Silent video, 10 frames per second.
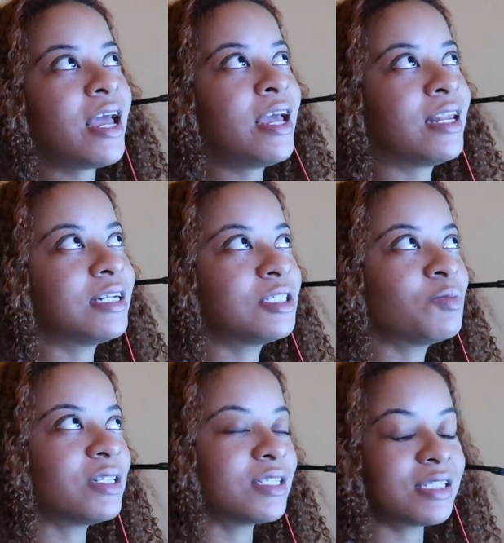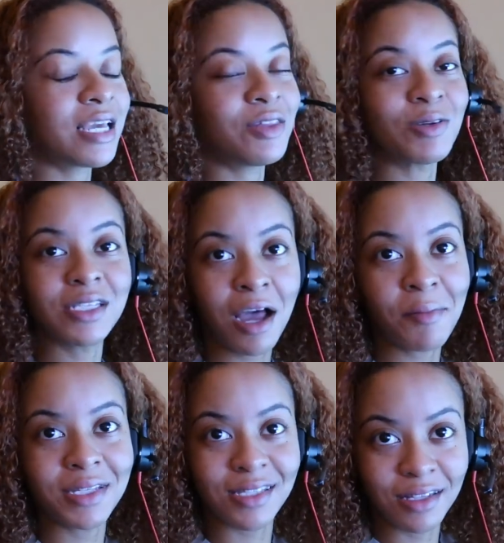And I just wanted to say those
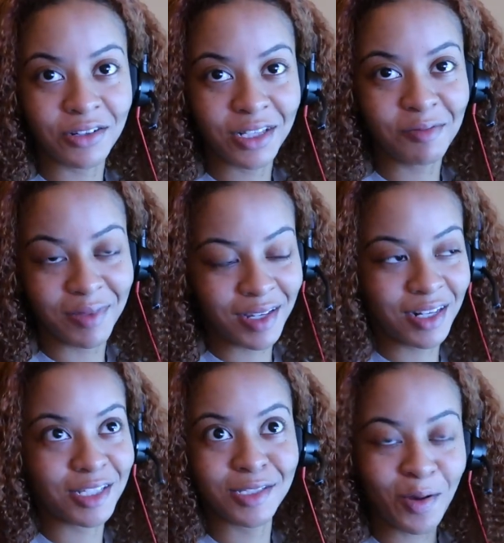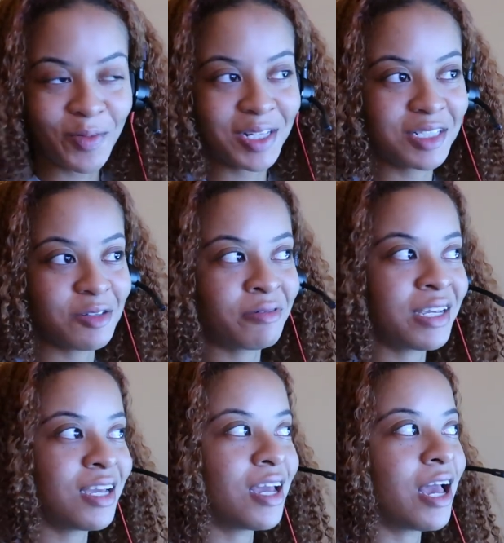comments literally mean so much to
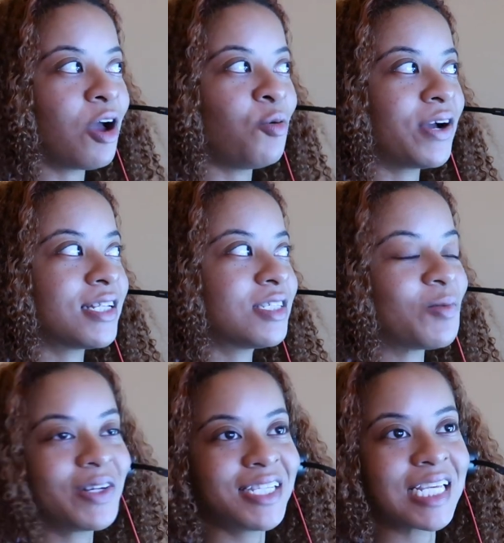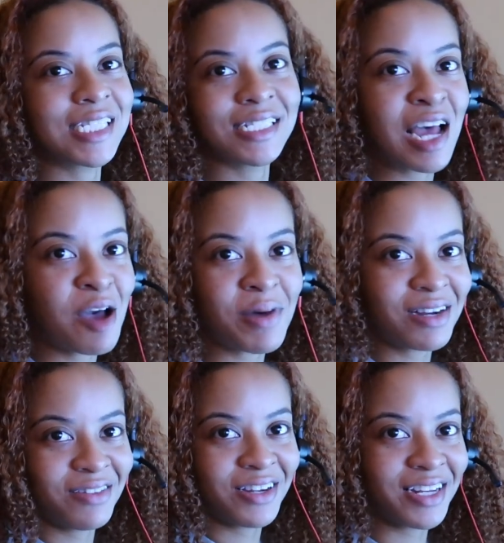me. When someone takes the time out
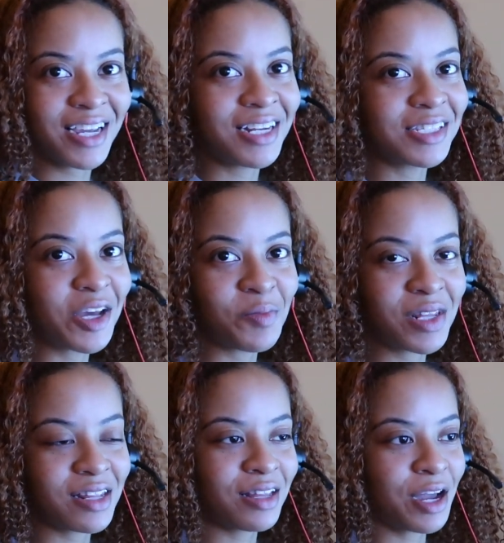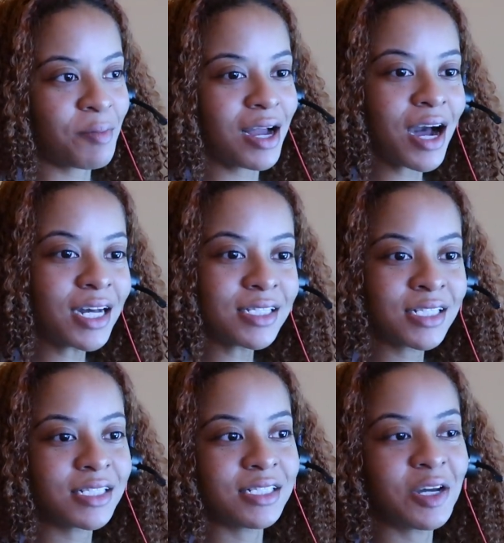of their day to tell me that they like my
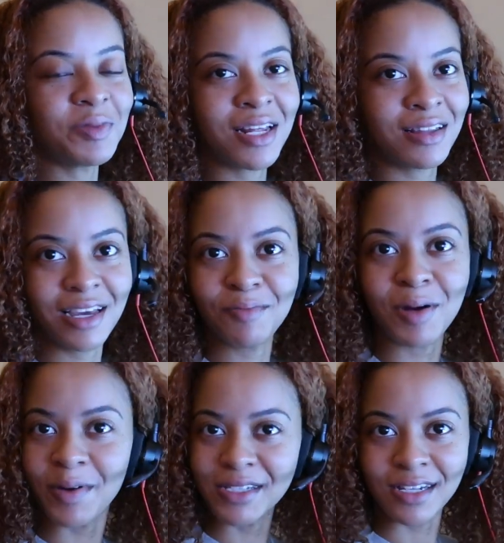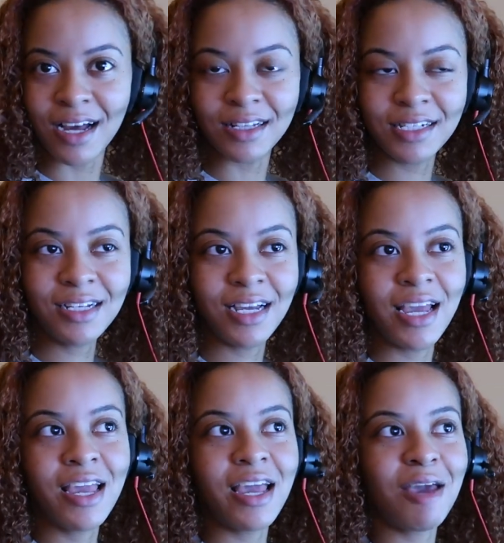content, to tell me that they like my personality
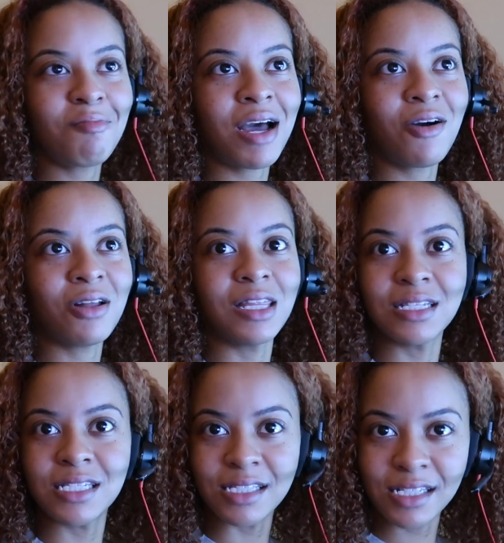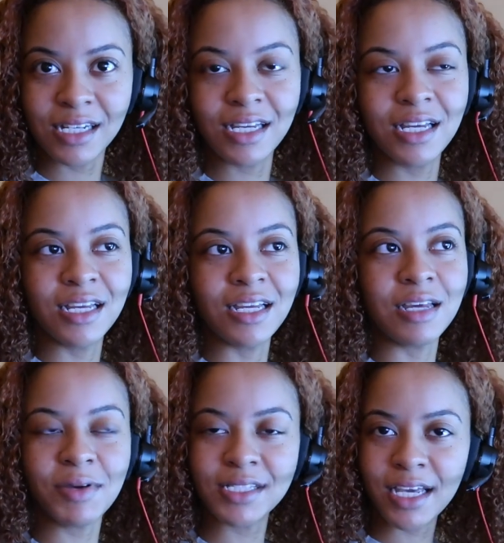and my authenticity.
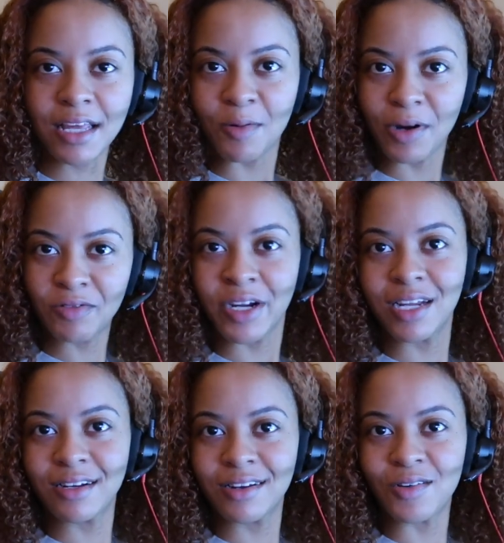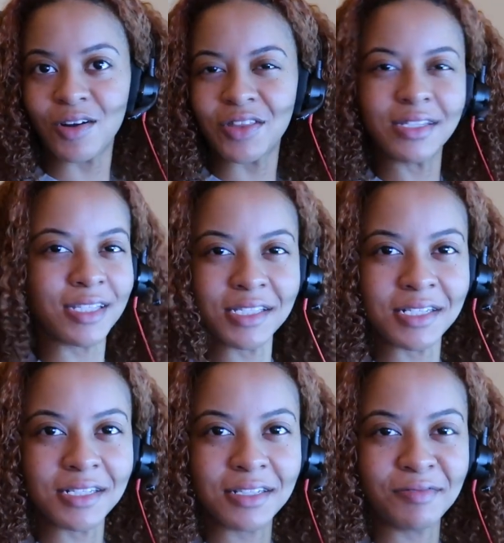Am I saying that word right?
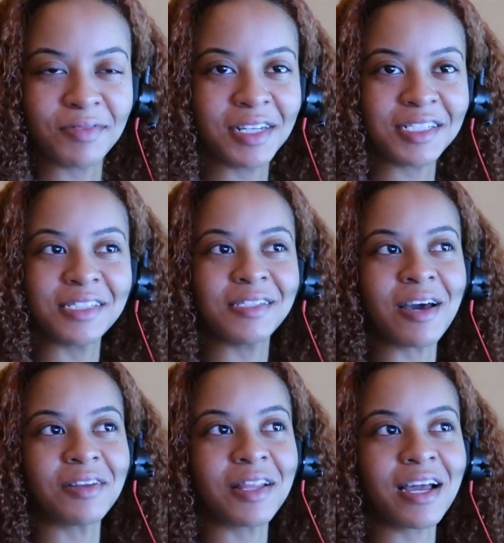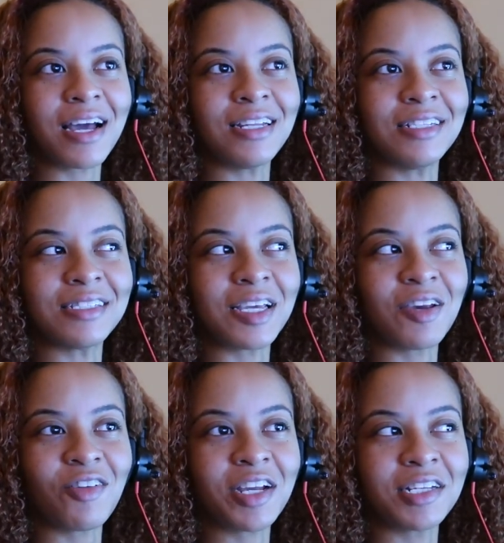Authenticity. It just sounded like I didn't say
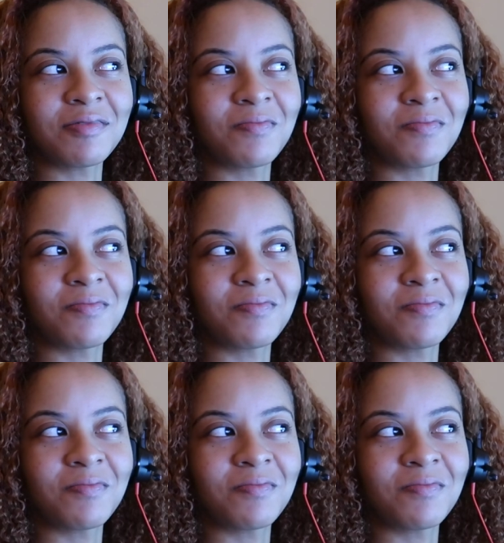it right.